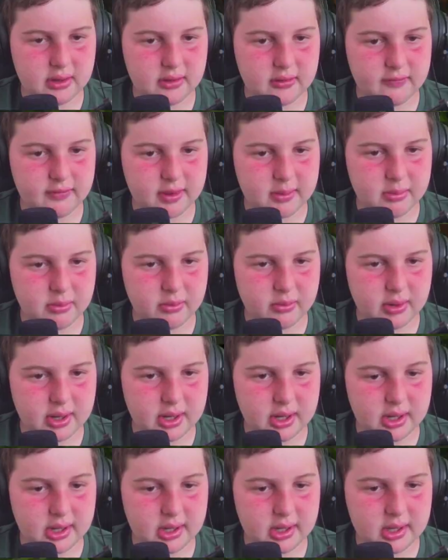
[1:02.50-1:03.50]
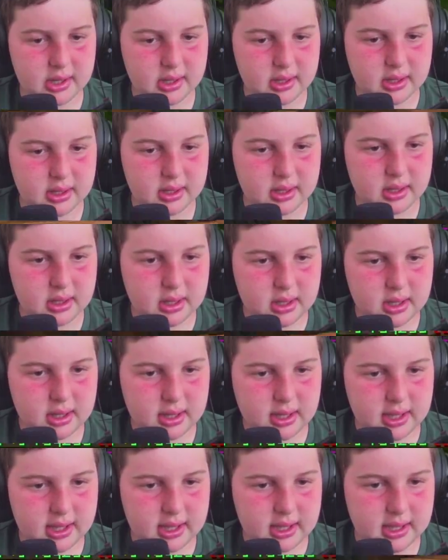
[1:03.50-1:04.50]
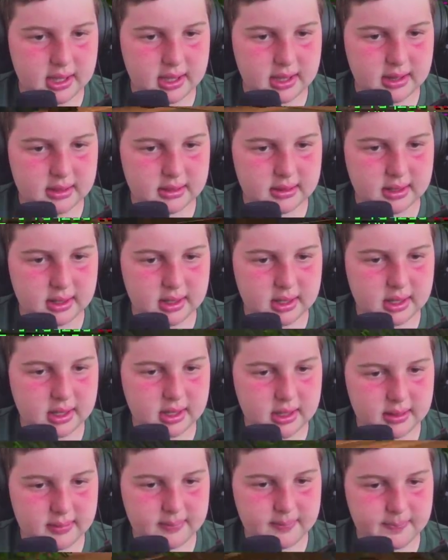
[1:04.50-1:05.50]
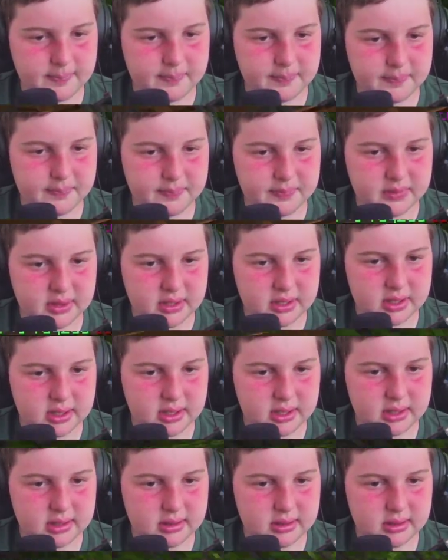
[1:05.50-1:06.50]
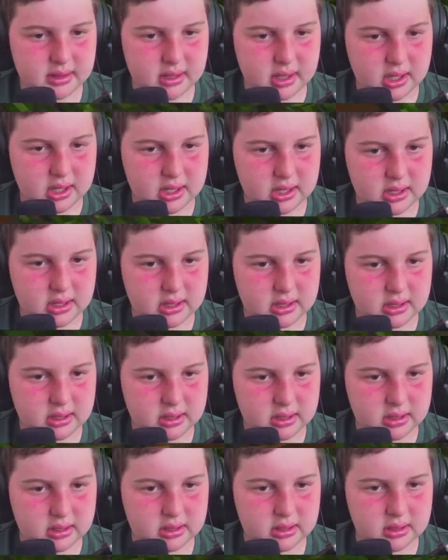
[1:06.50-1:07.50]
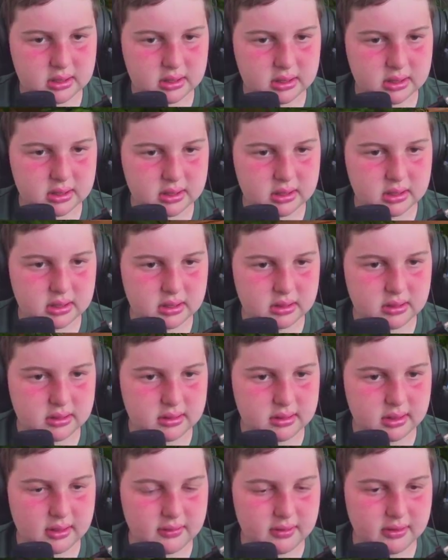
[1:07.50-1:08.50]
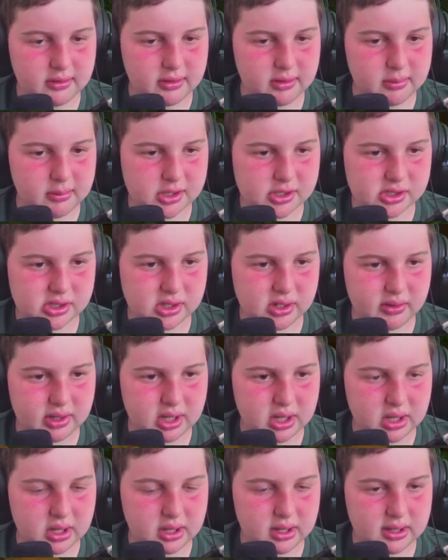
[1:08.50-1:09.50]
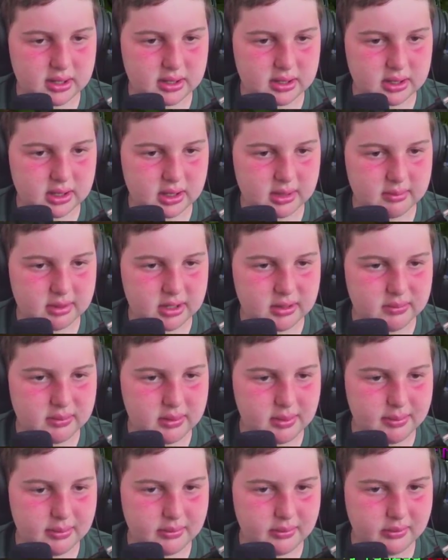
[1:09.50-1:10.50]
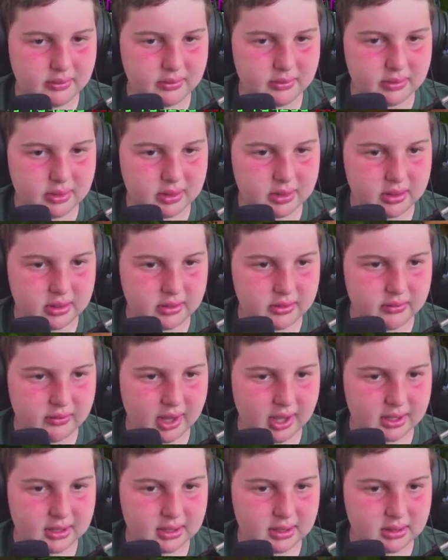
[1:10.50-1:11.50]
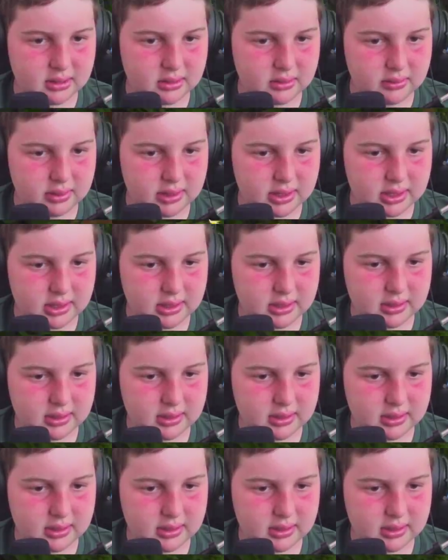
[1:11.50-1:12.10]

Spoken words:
February, as it's not there's not really much going on, and not many people are attracted to it.